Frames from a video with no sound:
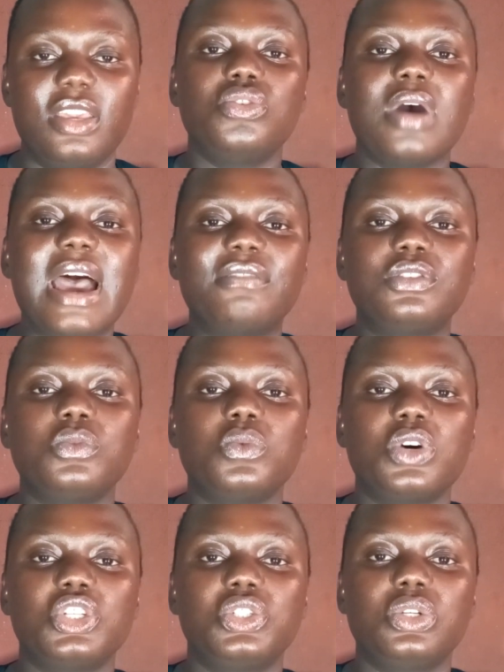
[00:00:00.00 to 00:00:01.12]
You have to
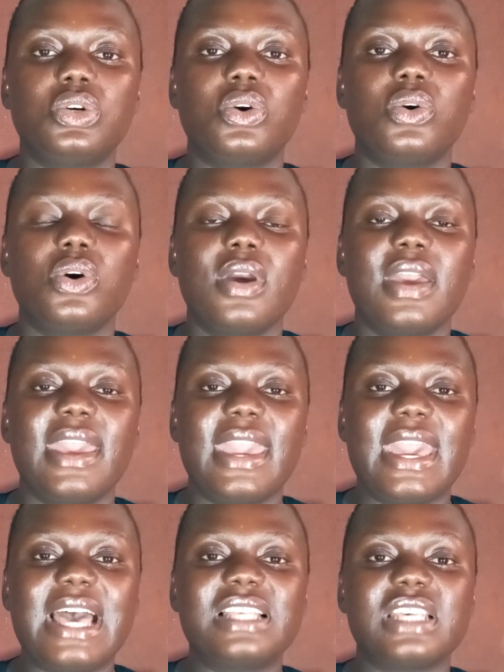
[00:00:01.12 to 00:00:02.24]
wash your
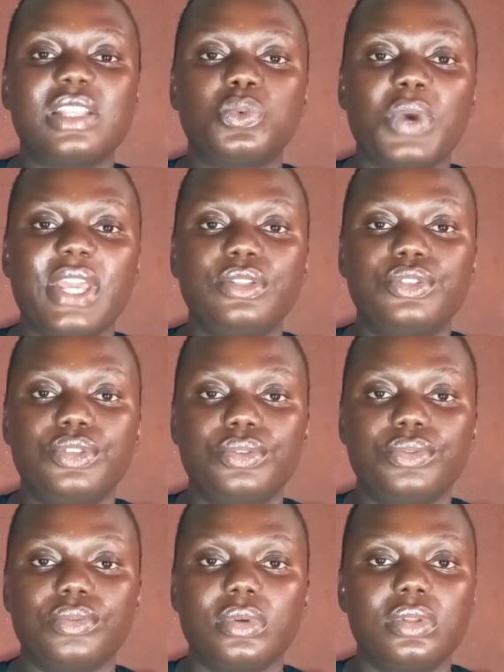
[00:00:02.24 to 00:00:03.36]
hair as at when
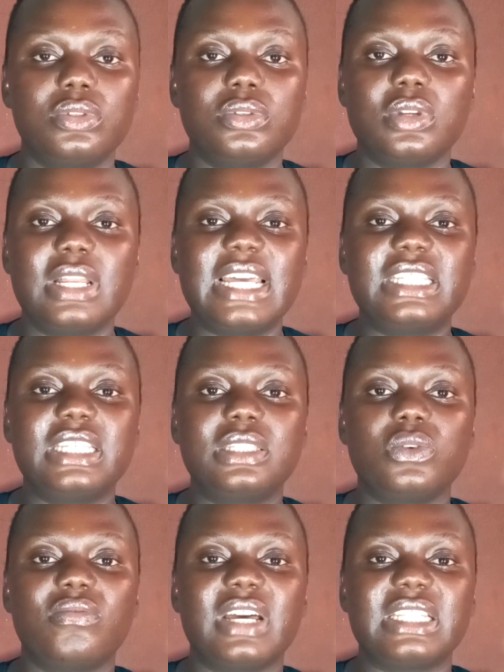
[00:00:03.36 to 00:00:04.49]
due. Do not let
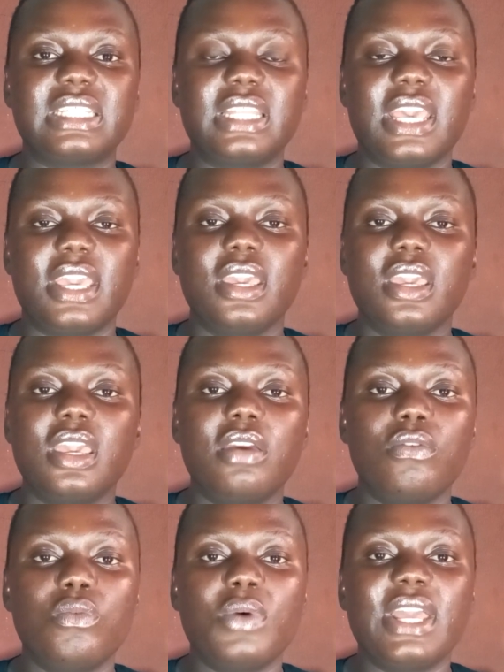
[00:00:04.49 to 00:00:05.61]
it overstay.
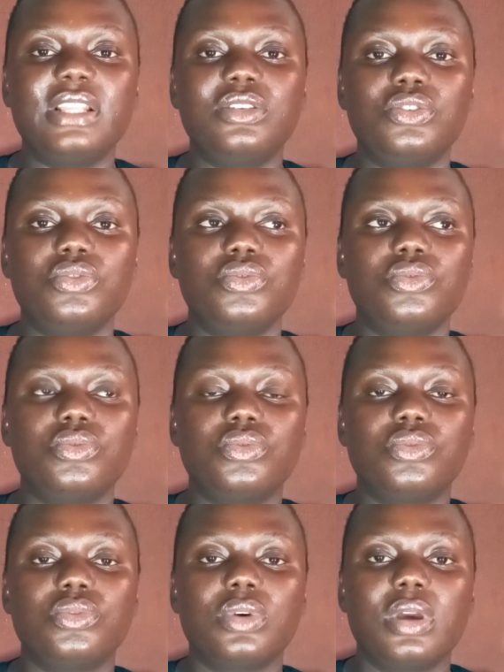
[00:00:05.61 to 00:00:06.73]
Even when
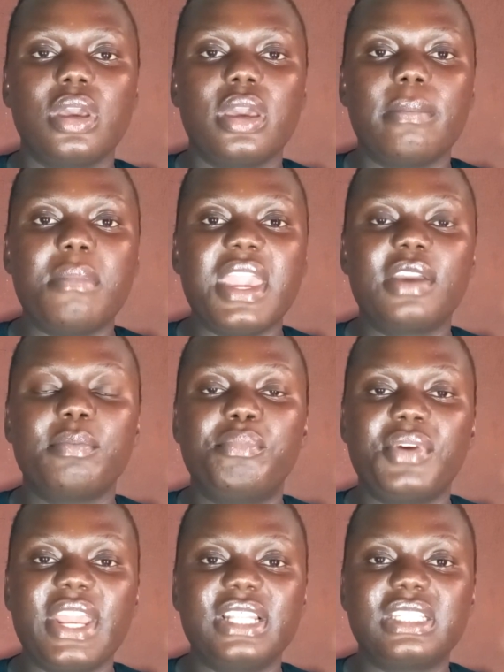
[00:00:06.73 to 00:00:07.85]
you make
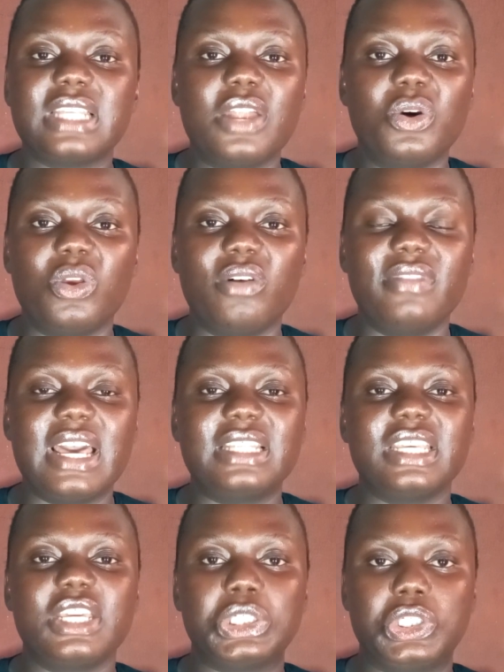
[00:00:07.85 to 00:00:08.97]
braids and all of
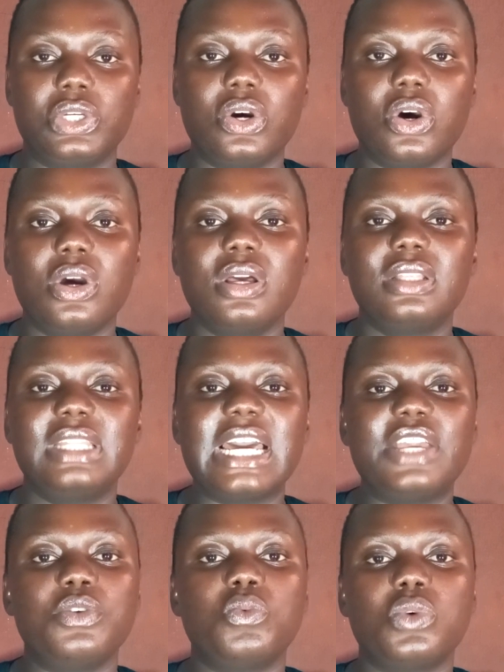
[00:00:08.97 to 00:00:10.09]
that, ensure
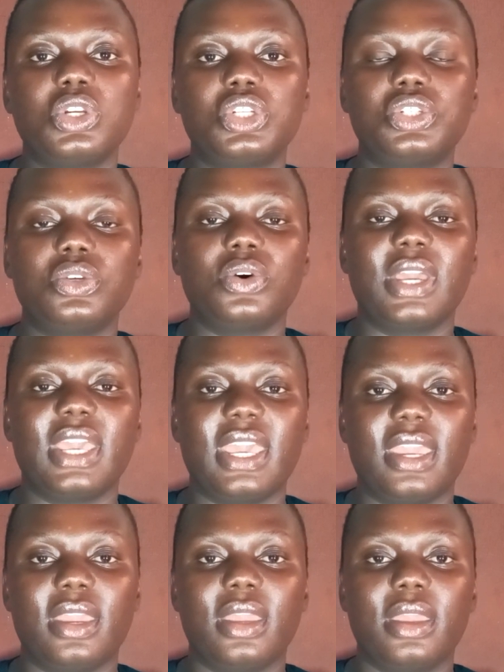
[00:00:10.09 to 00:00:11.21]
that you wash your
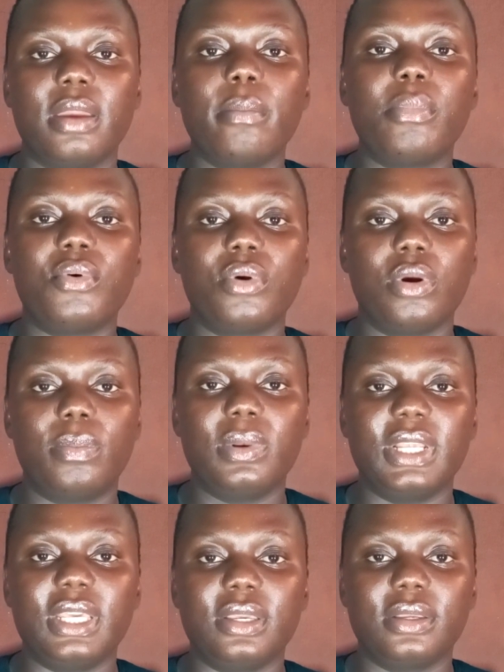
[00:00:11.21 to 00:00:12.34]
hair
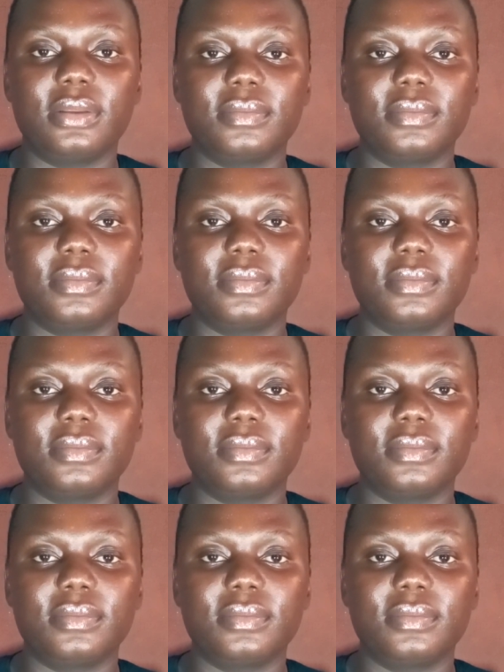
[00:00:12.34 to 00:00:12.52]
properly.